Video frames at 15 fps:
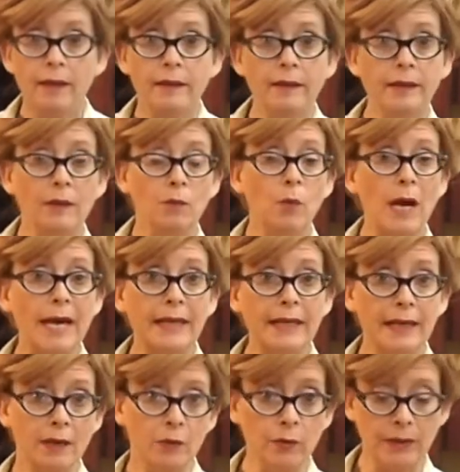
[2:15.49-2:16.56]
the wet
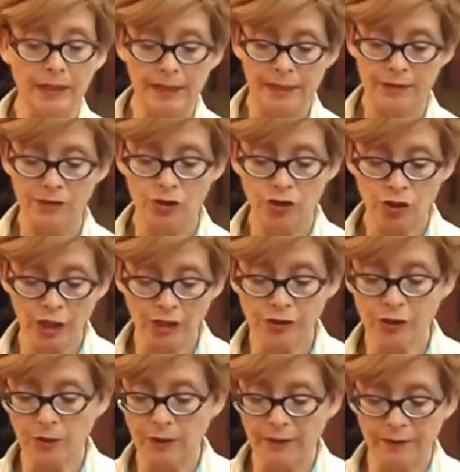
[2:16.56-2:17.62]
ingredients, just
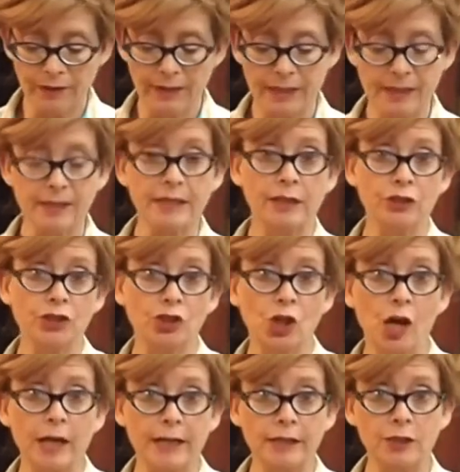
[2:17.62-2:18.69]
so everything starts
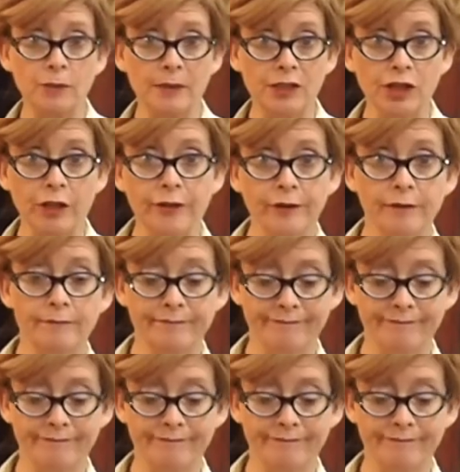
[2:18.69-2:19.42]
talking to each other.